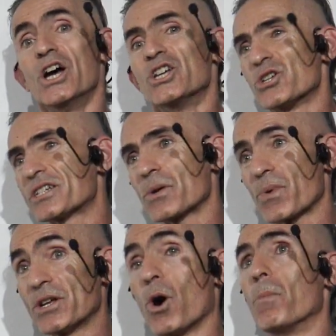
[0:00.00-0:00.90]
So let's get
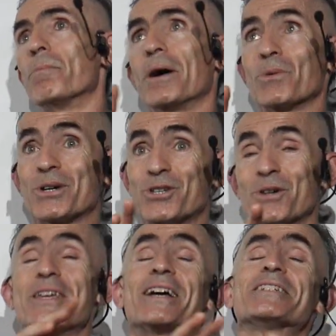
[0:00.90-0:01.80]
right in. Oh, by the way, too,
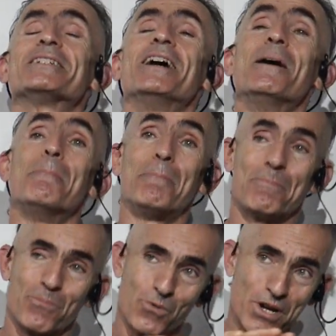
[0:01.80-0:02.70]
yes,
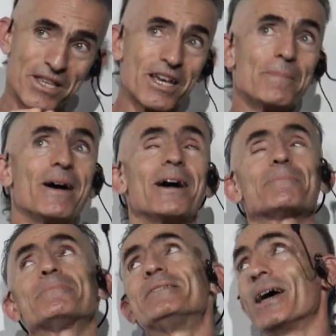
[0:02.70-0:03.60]
we did
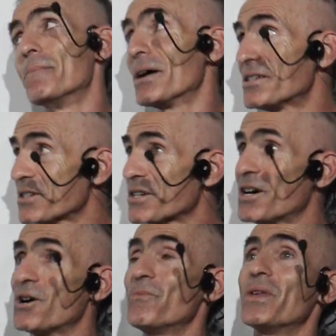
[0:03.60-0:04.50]
about 10 months
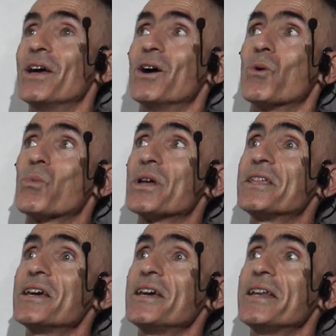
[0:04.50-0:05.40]
ago, we
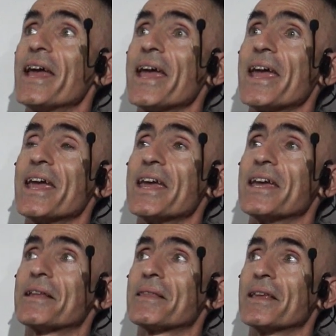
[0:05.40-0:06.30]
did
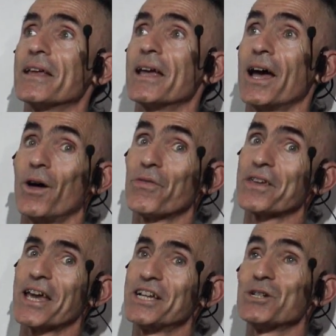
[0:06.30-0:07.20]
a
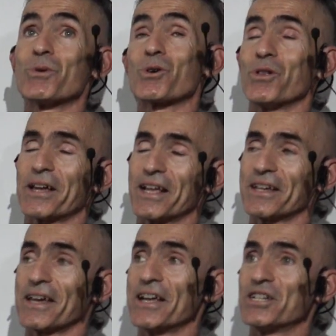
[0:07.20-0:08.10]
healthy aging, we'll call it
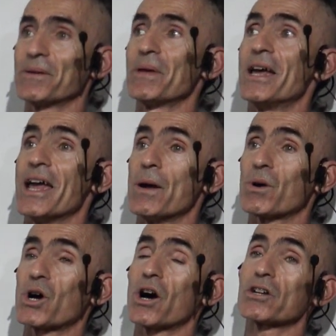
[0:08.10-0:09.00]
anti aging, in
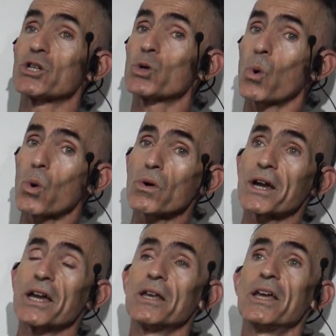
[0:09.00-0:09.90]
regard to
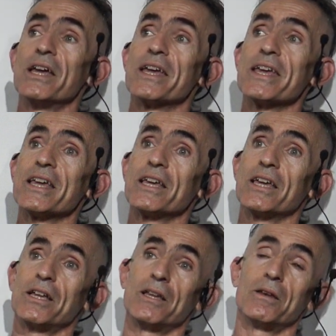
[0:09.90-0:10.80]
taurine
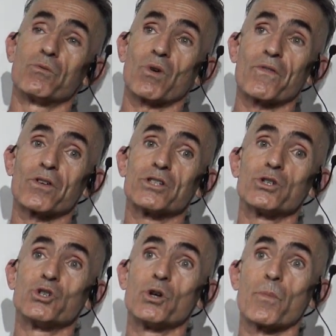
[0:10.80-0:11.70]
in reference
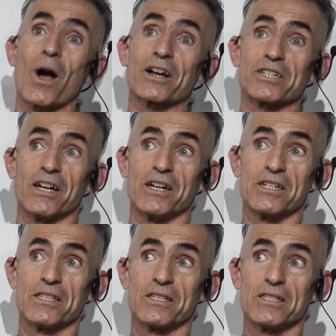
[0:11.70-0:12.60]
to superoxide